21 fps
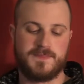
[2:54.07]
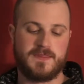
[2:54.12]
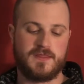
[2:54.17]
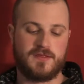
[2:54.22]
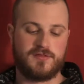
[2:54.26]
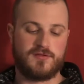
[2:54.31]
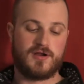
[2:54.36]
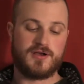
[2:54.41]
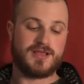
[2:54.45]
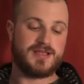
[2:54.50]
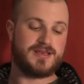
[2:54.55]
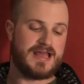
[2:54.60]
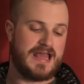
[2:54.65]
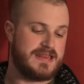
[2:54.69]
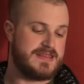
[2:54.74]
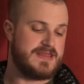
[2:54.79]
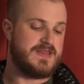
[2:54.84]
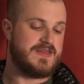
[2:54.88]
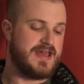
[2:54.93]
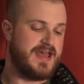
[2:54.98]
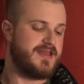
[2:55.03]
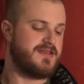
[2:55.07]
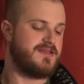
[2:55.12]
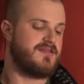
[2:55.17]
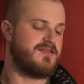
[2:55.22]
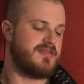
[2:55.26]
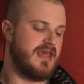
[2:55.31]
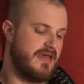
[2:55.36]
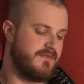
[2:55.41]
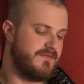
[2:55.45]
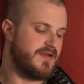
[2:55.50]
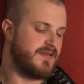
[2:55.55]
Starting in
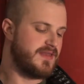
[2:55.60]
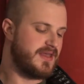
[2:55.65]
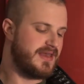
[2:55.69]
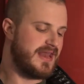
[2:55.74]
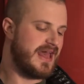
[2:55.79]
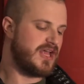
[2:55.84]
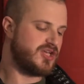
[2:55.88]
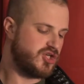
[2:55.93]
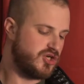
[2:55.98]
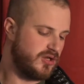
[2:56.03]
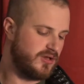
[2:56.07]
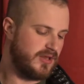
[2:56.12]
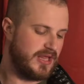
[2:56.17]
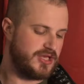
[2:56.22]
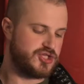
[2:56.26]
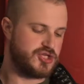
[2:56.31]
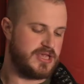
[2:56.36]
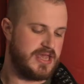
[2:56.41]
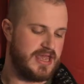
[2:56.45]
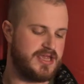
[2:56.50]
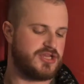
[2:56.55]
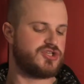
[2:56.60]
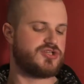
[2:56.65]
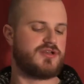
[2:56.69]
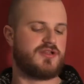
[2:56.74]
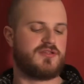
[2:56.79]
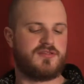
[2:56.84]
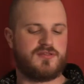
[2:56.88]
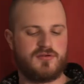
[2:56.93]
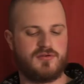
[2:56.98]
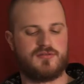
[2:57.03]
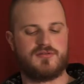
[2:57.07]
1997, the National Education
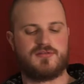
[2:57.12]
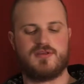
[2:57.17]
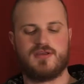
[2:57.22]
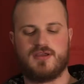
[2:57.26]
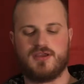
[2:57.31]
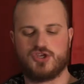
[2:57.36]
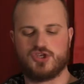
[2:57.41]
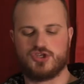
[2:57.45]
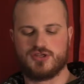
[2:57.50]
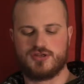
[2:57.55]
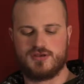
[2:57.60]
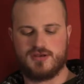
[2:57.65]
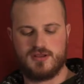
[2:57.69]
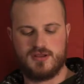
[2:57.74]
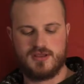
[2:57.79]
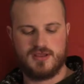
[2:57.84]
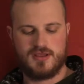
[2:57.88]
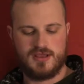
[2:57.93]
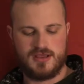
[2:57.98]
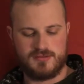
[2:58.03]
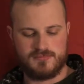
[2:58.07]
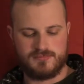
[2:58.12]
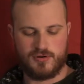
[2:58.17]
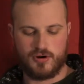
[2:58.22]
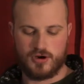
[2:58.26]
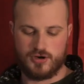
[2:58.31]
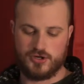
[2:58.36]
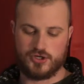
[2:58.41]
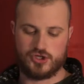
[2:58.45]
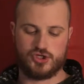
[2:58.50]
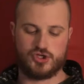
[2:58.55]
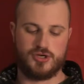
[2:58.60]
Association, in
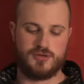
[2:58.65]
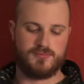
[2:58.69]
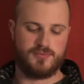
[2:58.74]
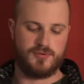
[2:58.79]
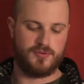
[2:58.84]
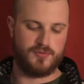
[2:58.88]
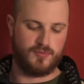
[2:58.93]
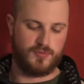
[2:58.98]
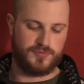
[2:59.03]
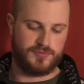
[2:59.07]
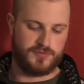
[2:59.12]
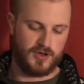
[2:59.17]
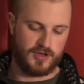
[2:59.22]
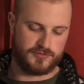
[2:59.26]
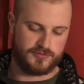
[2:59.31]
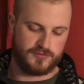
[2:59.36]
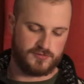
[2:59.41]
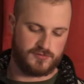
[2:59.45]
partnership with Dr.